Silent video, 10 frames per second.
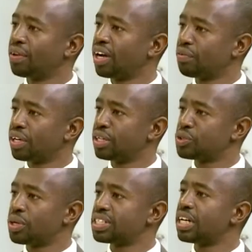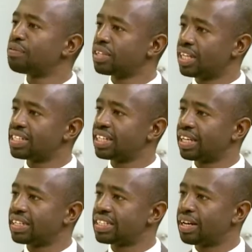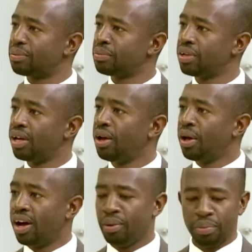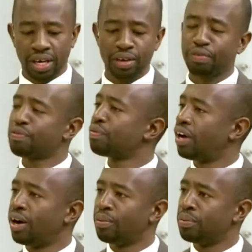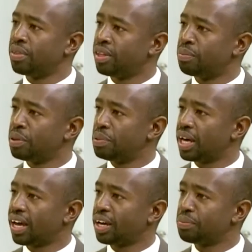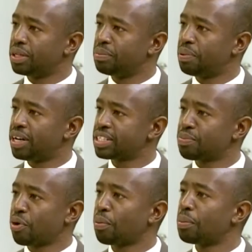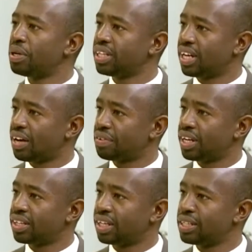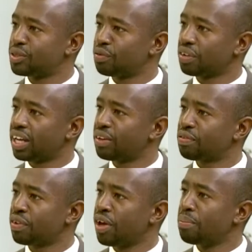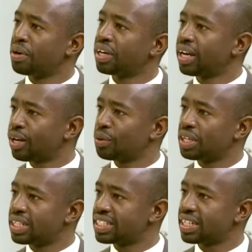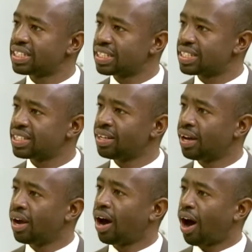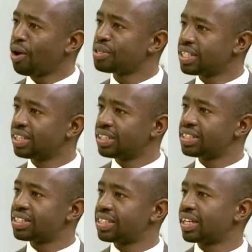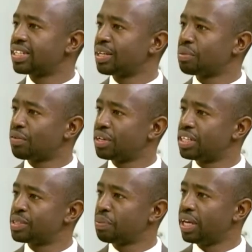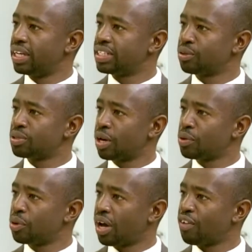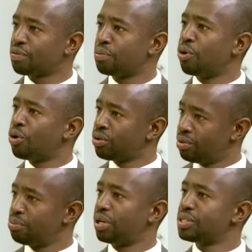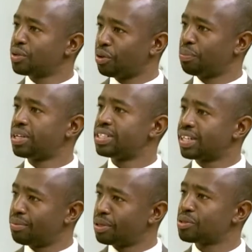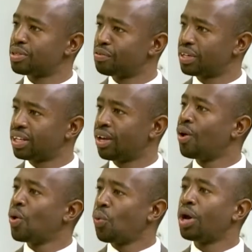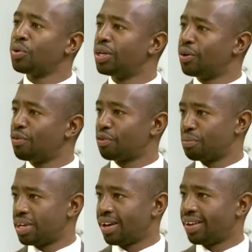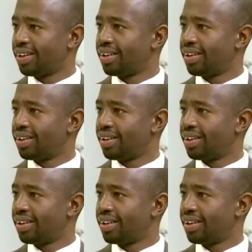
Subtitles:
other governors who are serving their second term. If the BBI had been passed, probably they'd have another lease of life. But right now with the uncertainty, how are you seeing these second-term governors playing it out? Are we going to have more political parties coming to the fray? Where do they go from here?